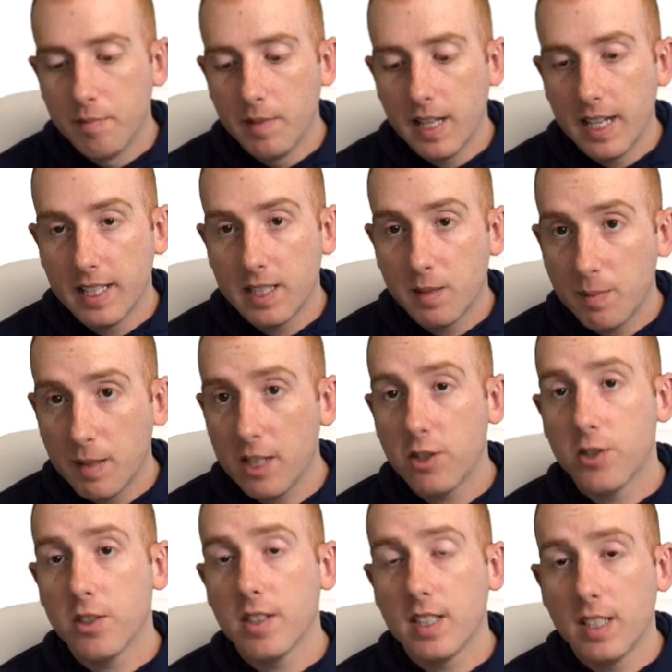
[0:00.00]

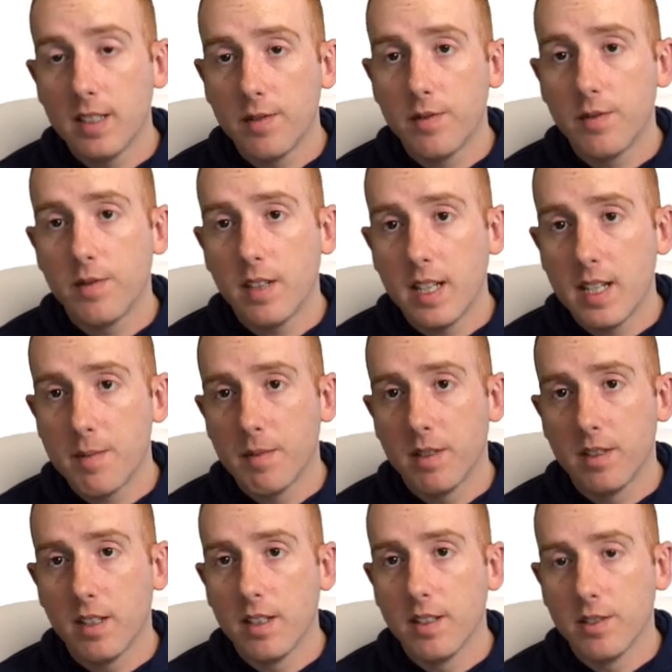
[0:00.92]
especially if
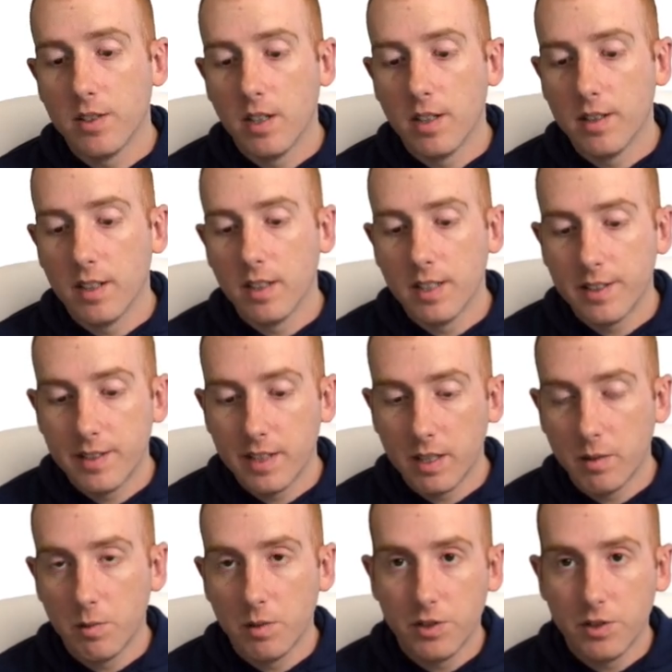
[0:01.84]
Amazon's on the listing,